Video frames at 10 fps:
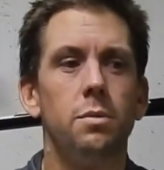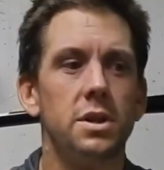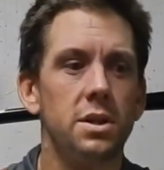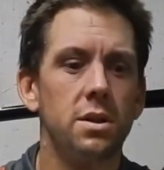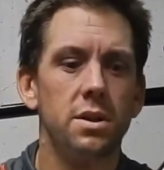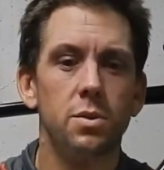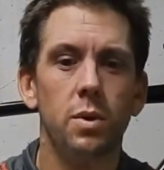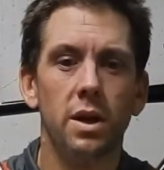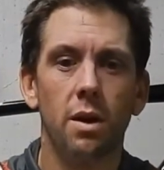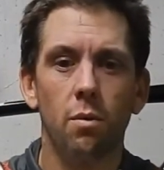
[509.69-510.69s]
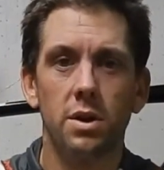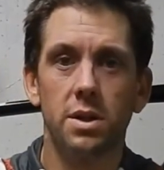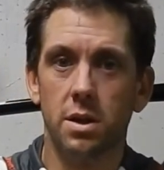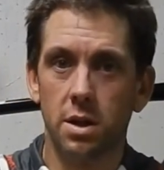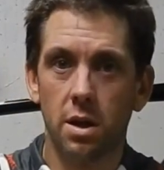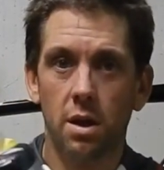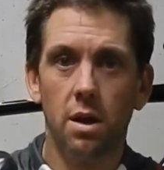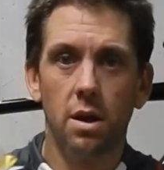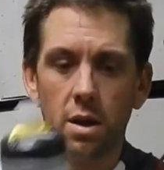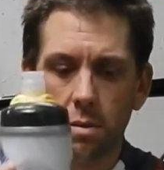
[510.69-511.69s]
But this week I worked on
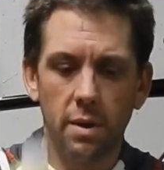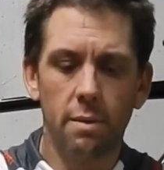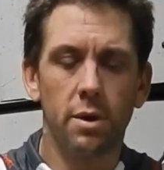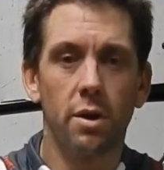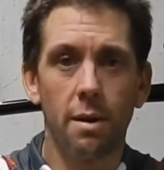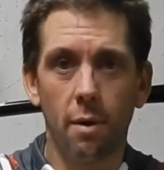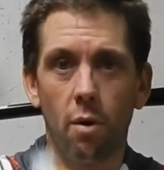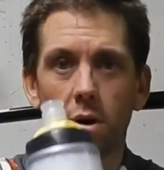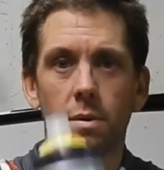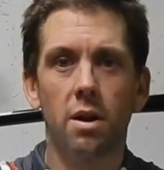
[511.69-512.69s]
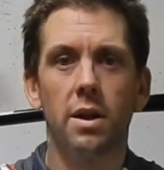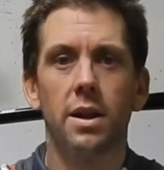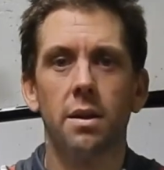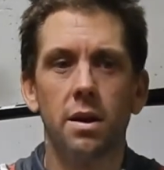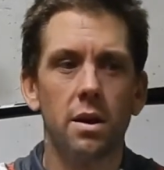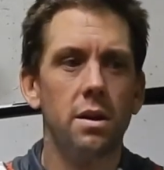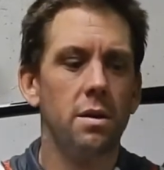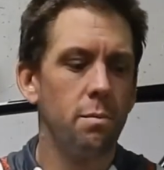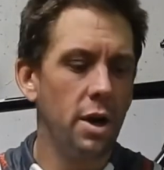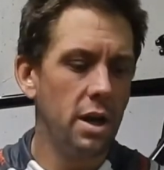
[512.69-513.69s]
being able to grab my water bottle out of the
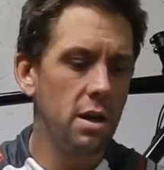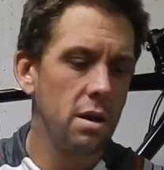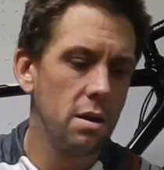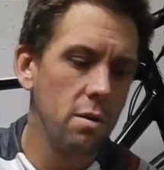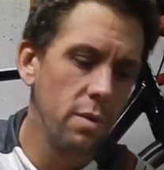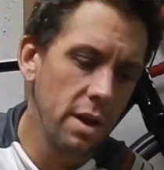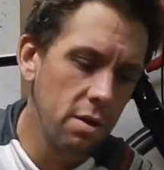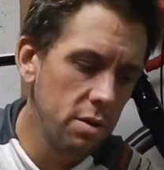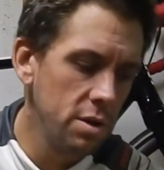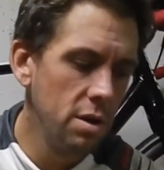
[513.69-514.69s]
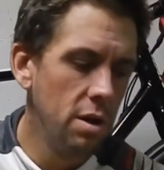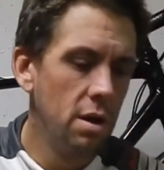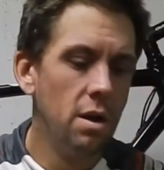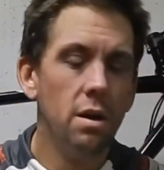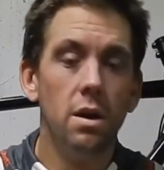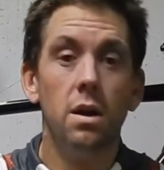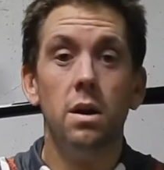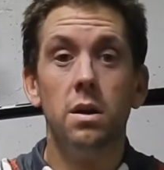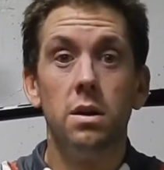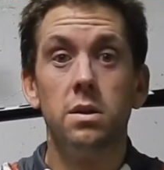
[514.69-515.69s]
bike without
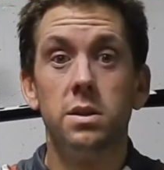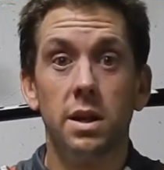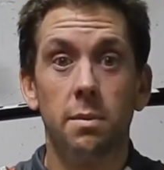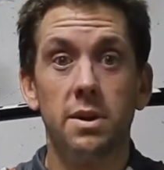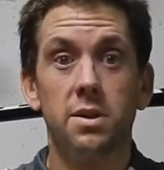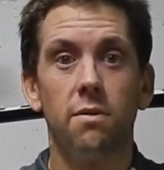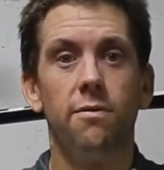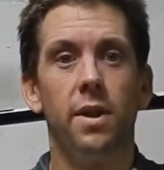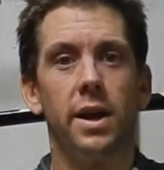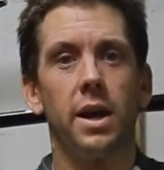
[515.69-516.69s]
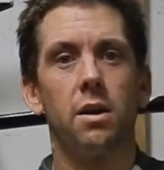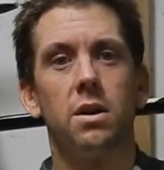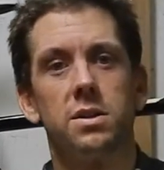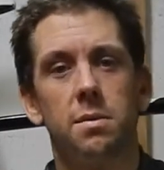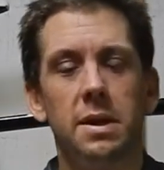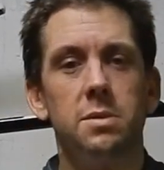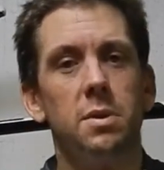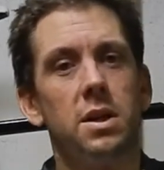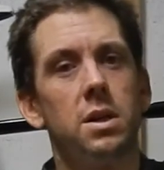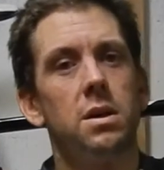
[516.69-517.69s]
sending myself flying across the basement.